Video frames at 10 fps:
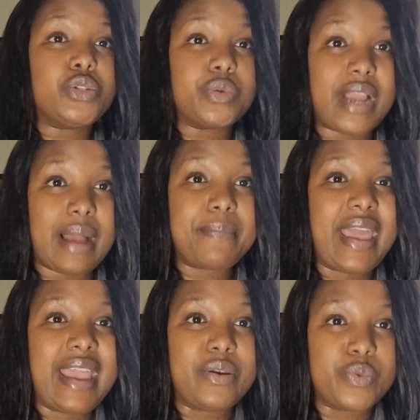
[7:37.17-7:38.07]
to come
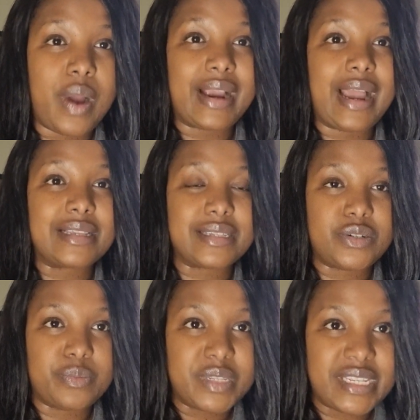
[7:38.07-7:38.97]
and work as a
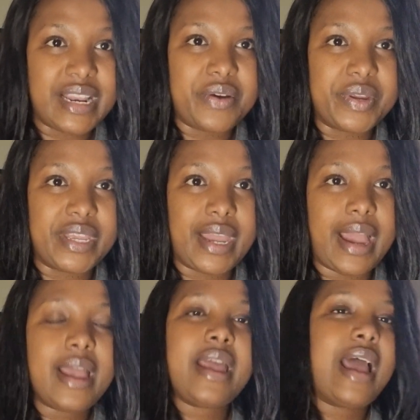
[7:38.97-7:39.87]
domiciliary
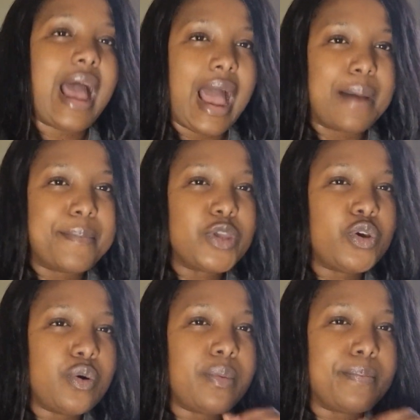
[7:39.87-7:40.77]
care,
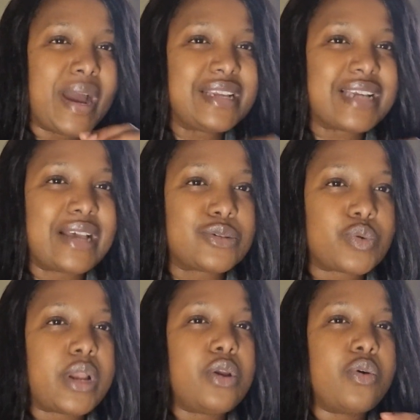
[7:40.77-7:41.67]
you might as
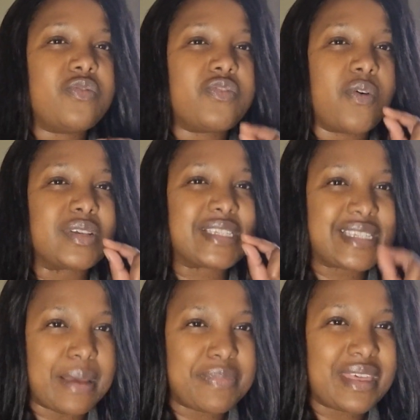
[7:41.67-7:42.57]
well look for
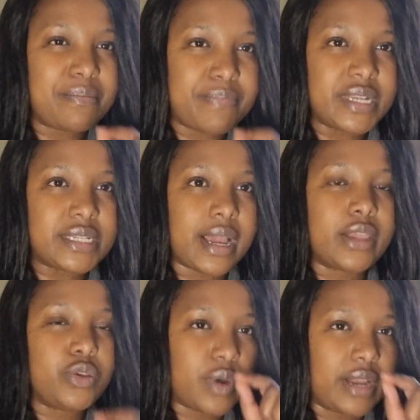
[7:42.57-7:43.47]
something better
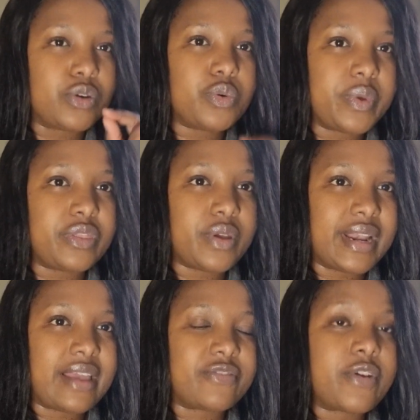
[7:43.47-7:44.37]
you can do with your
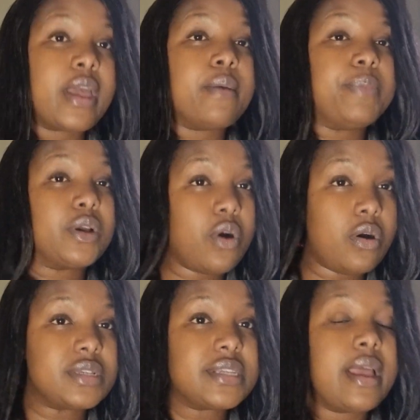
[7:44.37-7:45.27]
life,
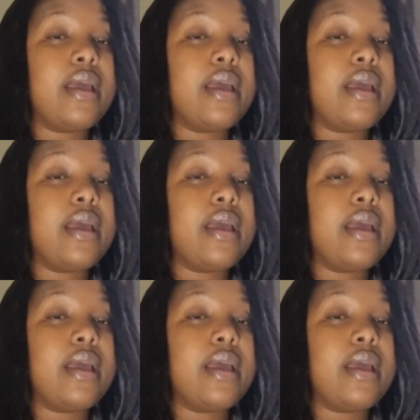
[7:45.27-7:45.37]
because